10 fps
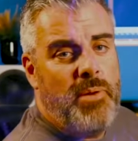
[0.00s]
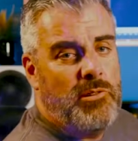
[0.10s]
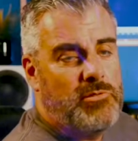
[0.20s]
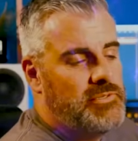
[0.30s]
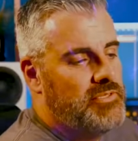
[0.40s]

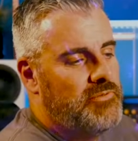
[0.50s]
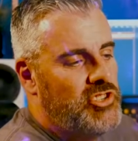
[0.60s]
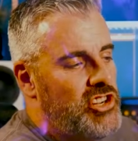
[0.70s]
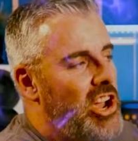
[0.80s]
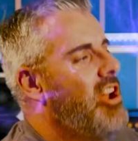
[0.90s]
Pedals,
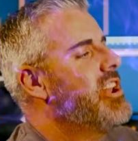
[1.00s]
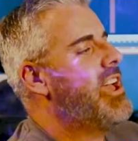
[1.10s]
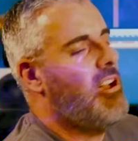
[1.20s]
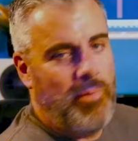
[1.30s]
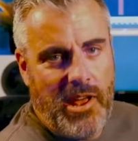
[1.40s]

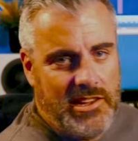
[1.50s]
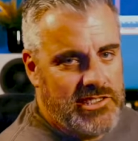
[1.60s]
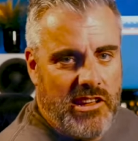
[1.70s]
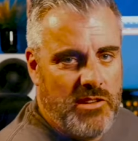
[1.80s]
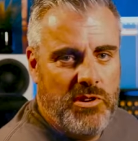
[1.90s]
churning out
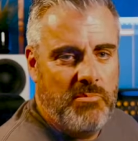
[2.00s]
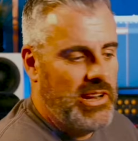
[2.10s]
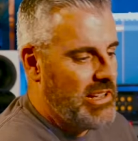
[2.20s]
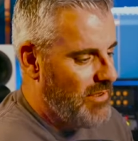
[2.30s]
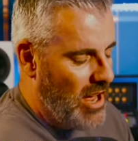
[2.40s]
plugins like you wouldn't
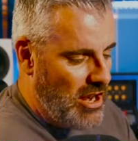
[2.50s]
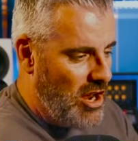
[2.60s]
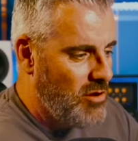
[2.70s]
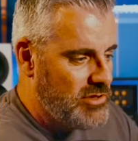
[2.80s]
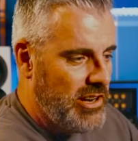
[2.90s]
believe, like
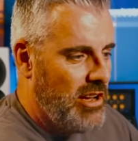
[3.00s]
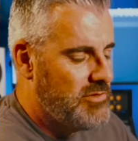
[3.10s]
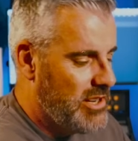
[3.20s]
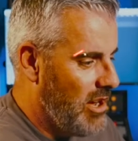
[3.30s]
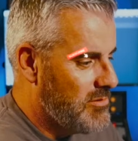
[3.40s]
loads and
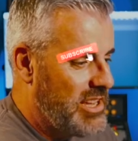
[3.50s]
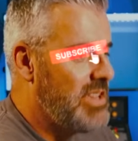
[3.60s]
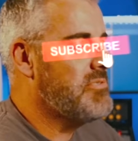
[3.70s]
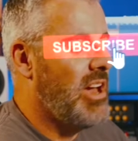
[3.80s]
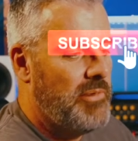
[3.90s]
loads and loads,
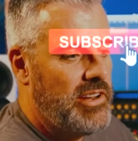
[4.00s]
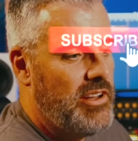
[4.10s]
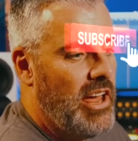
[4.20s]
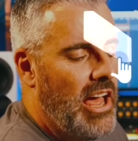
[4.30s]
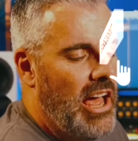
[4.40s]
keep coming,